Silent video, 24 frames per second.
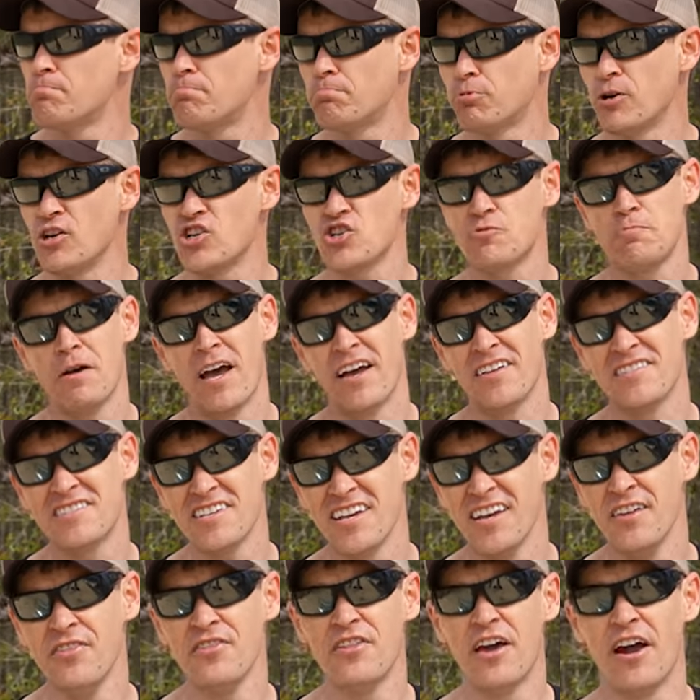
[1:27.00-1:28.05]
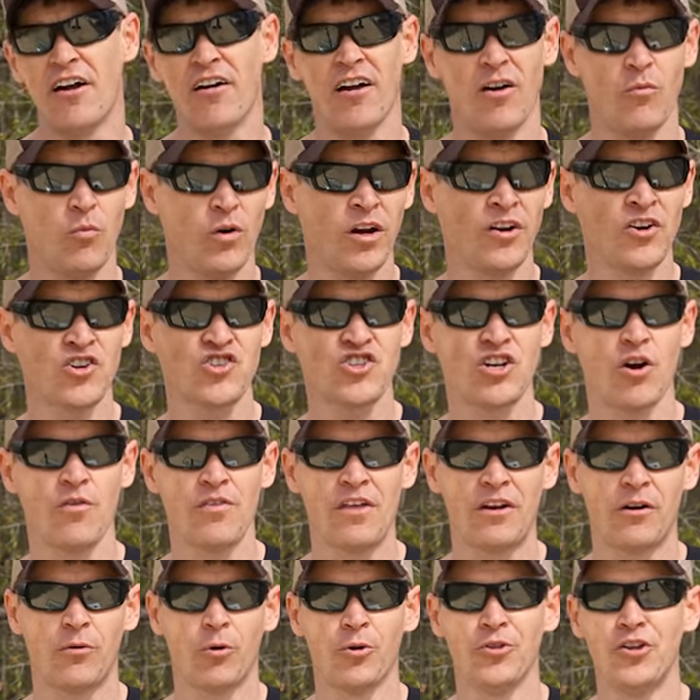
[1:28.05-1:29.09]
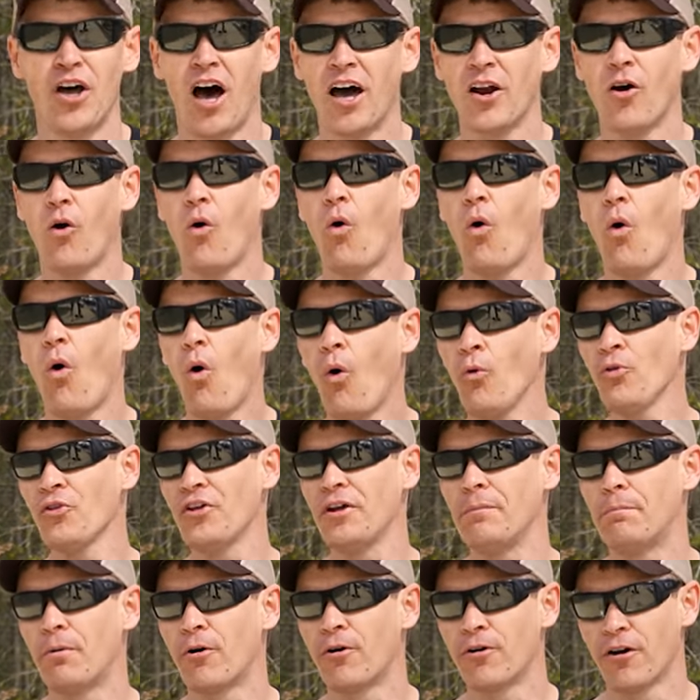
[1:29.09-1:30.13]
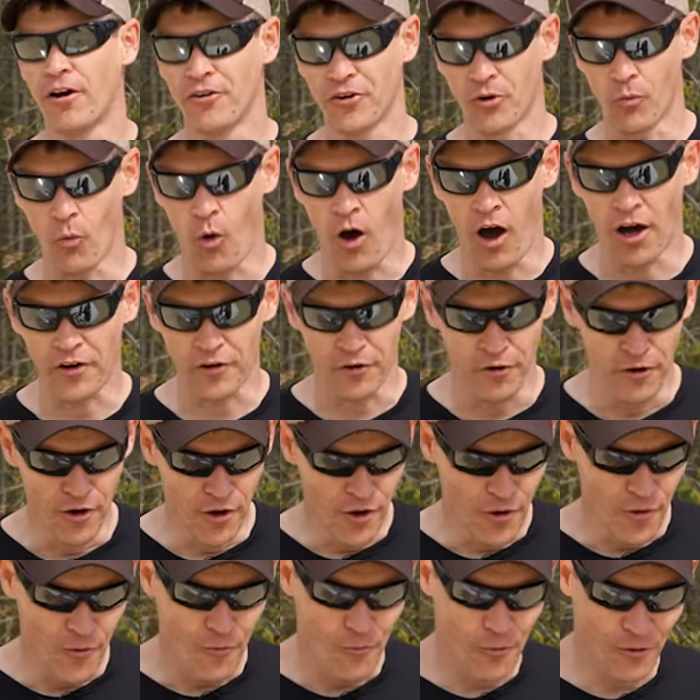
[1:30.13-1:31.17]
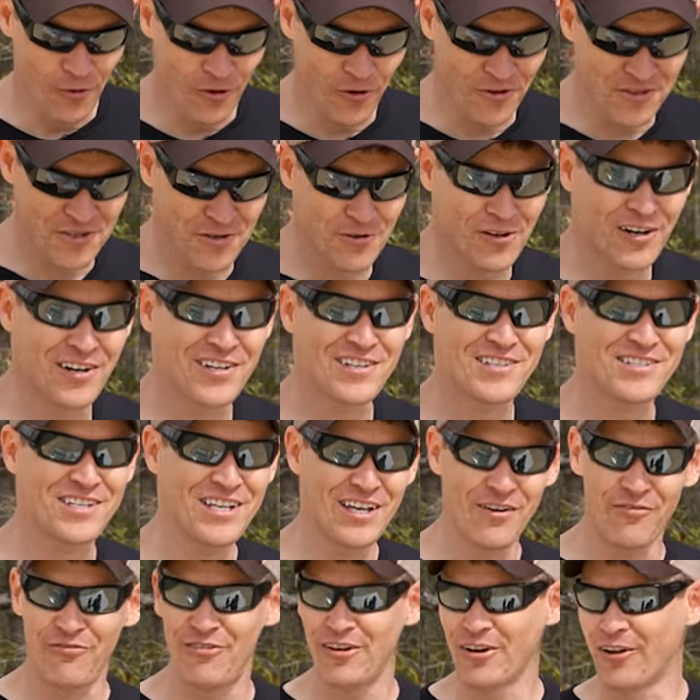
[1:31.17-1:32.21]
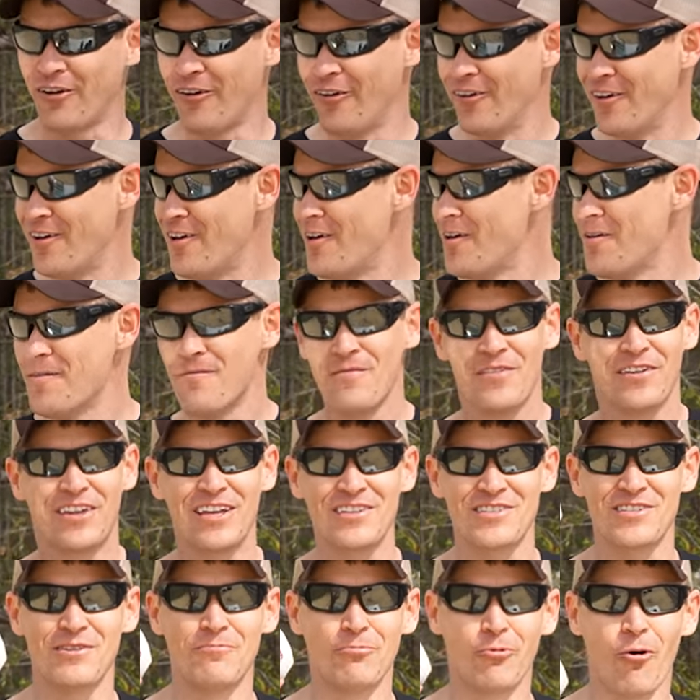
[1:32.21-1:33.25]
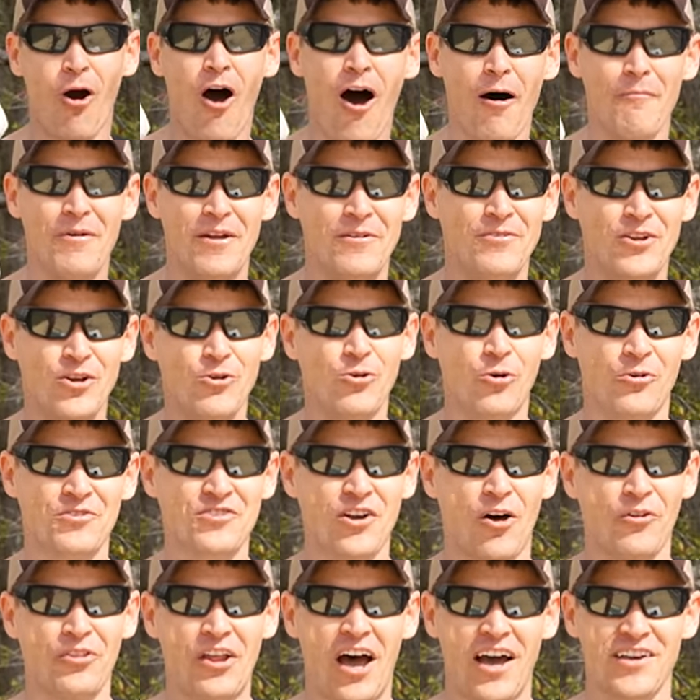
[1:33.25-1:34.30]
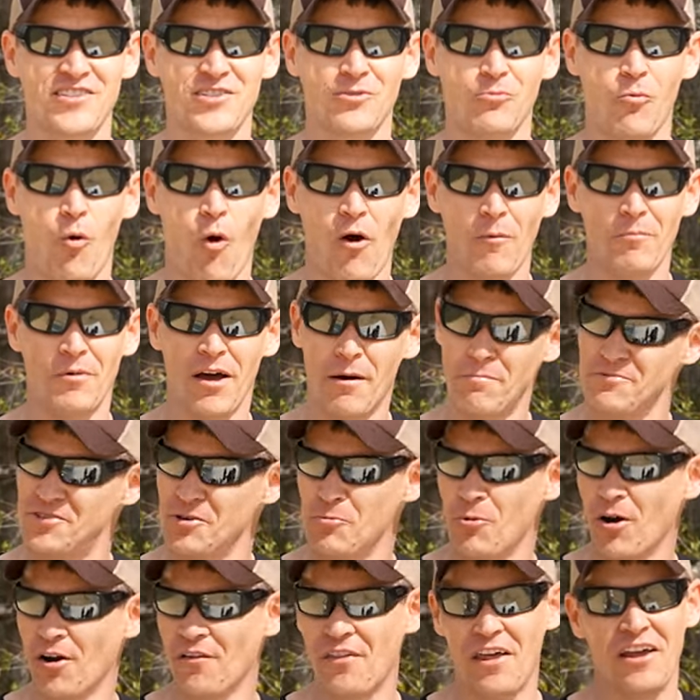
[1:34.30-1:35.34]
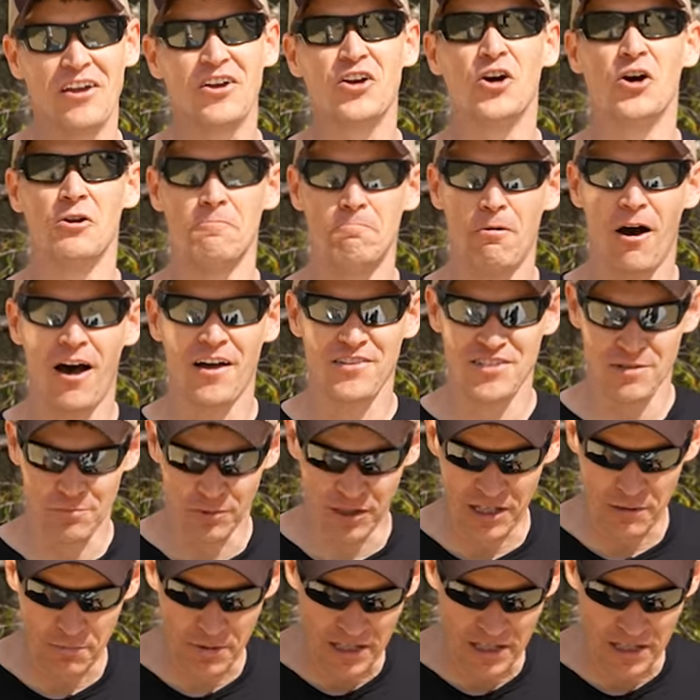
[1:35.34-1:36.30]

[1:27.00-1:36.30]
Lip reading: breech pens in there, and we're gonna show that it will not only burn underwater, we're also gonna see if it'll get some ramen noodles all nice and warmed up to where they could possibly